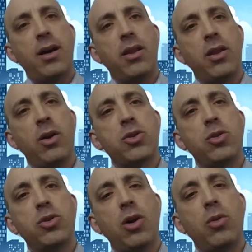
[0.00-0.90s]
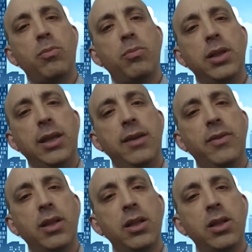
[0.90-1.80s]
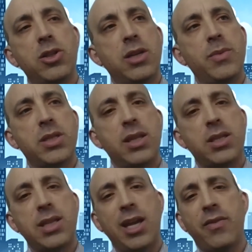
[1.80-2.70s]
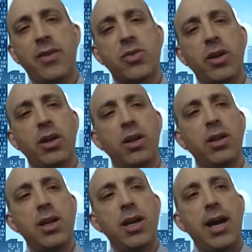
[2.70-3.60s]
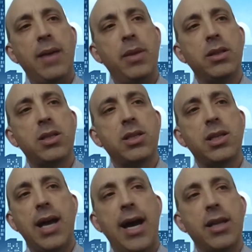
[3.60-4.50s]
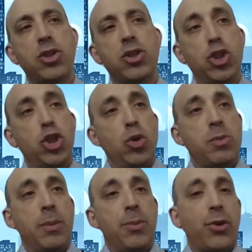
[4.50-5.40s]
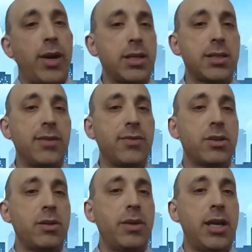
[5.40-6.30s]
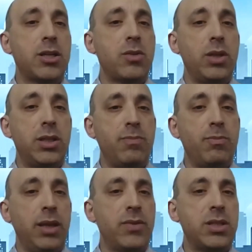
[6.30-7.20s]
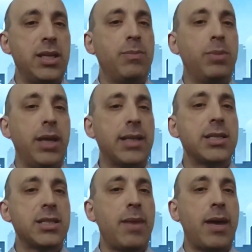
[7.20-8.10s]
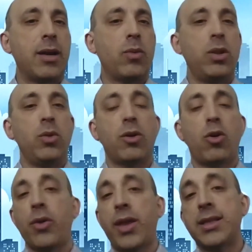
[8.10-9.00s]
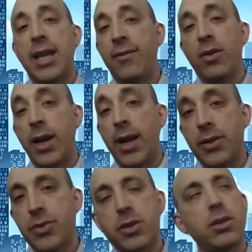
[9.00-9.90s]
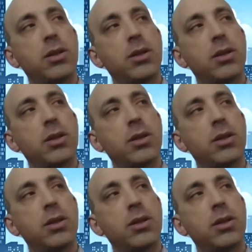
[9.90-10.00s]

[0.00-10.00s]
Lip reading: those who don't believe in the legitimacy of the state of Israel, I mean, to deny Jewish people the right to self-determination, we believe is deeply anti-Semitic when you would accord that to everyone else.